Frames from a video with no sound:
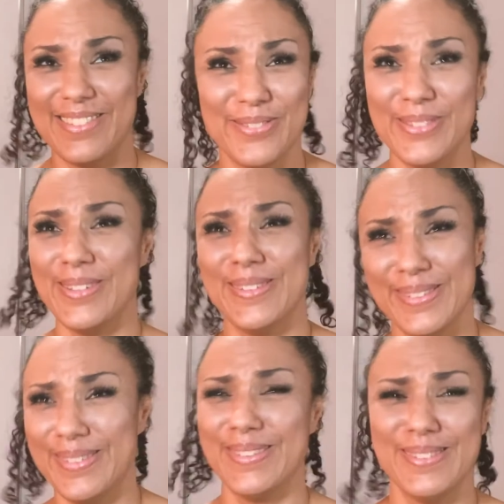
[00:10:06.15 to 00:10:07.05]

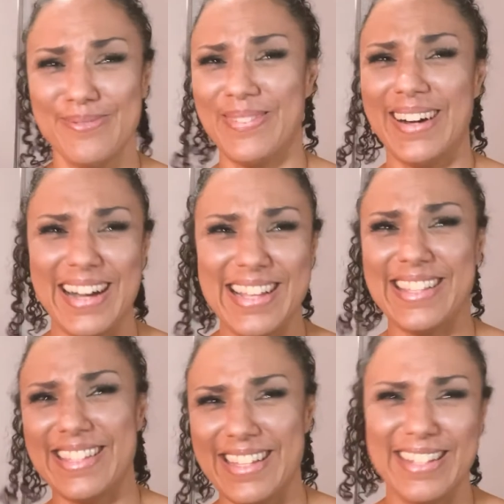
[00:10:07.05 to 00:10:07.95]
woohoo,
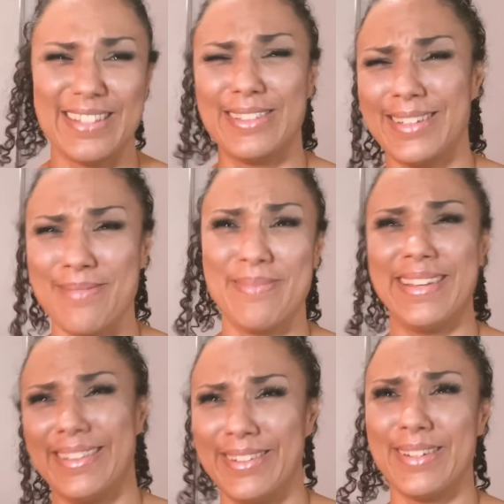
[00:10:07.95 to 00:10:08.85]
Pisces, look at me,
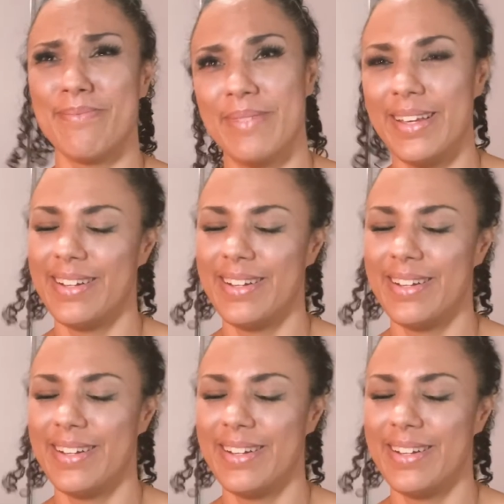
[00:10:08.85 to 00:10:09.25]
look at me."